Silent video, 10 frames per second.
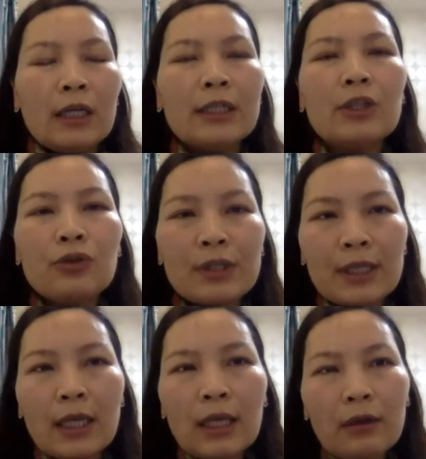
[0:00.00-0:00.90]

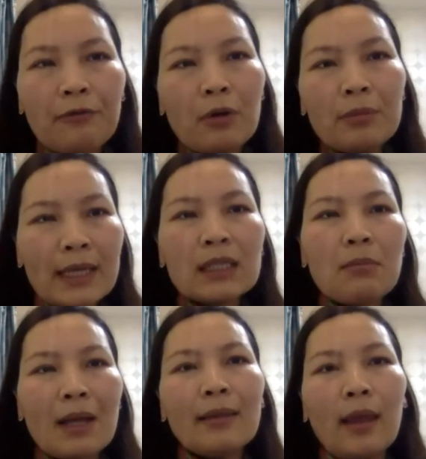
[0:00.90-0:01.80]
reducing from next
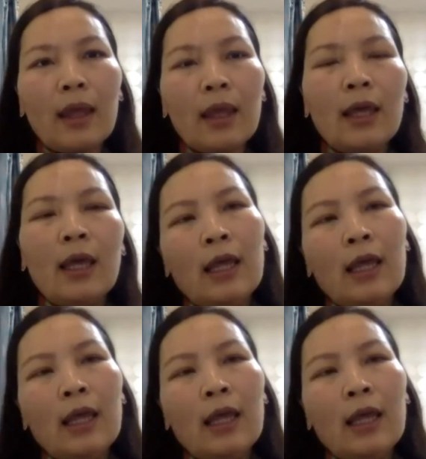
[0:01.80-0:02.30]
Monday,